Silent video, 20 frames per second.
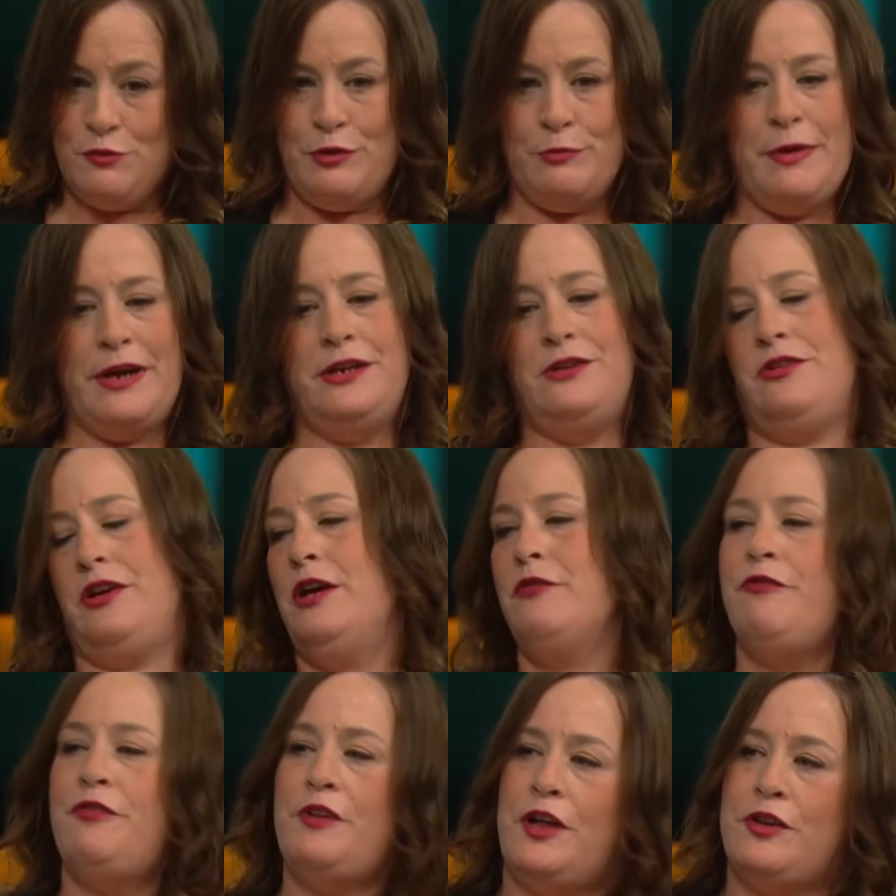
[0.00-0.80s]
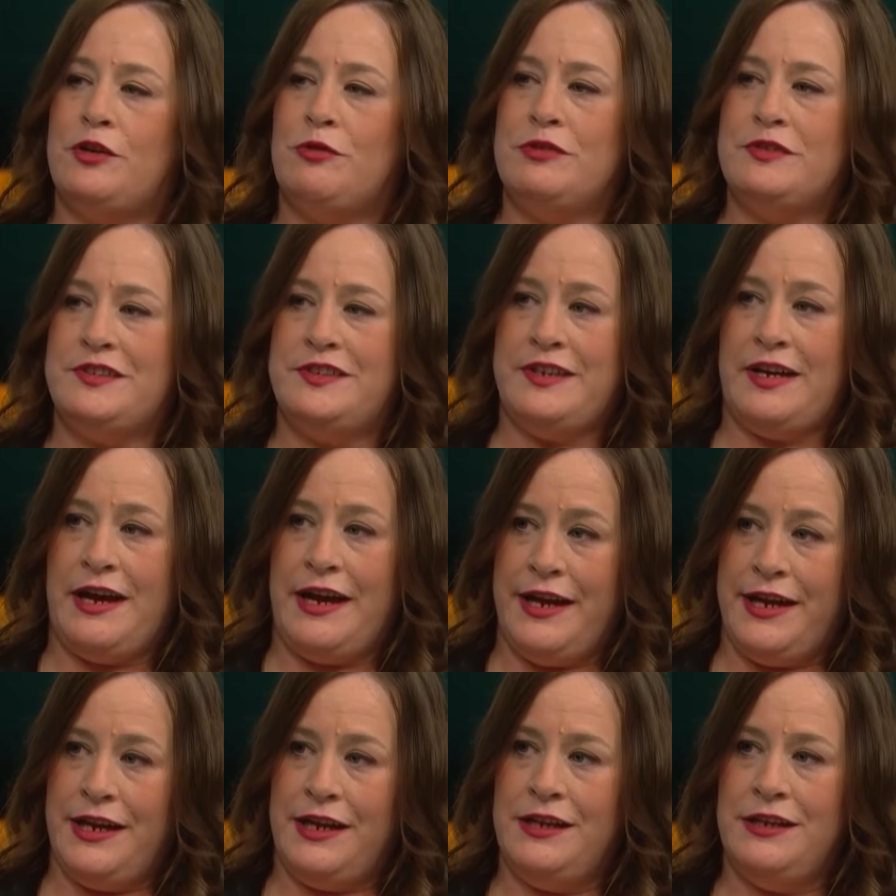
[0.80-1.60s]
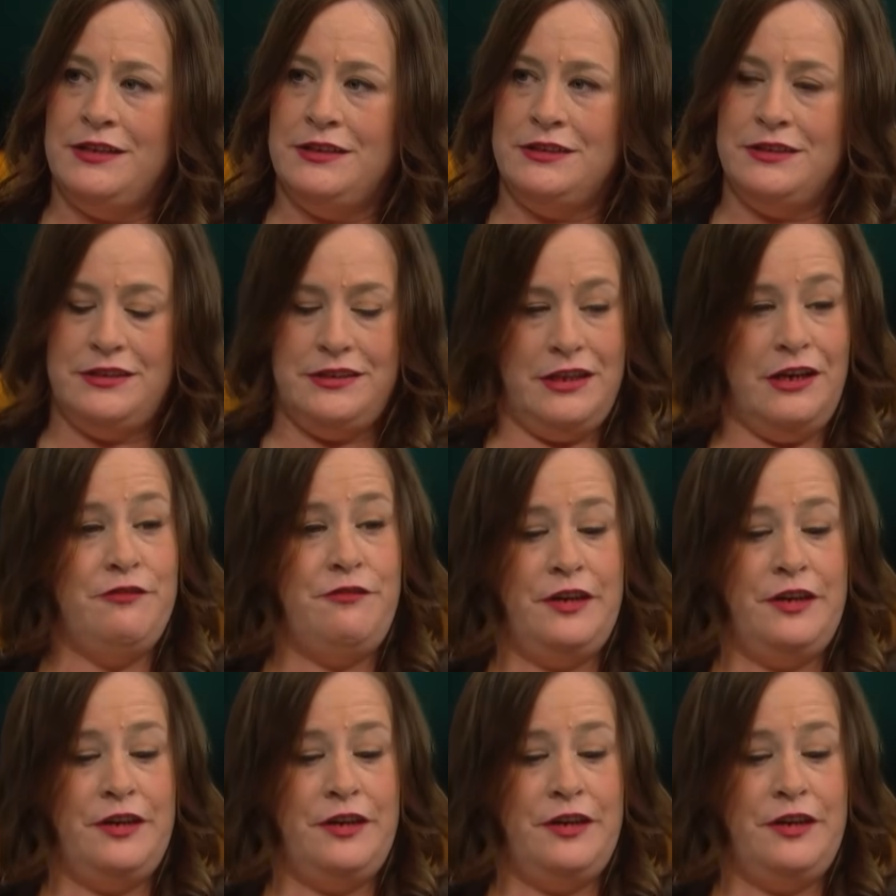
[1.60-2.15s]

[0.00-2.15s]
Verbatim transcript: when my grandfather was dying, a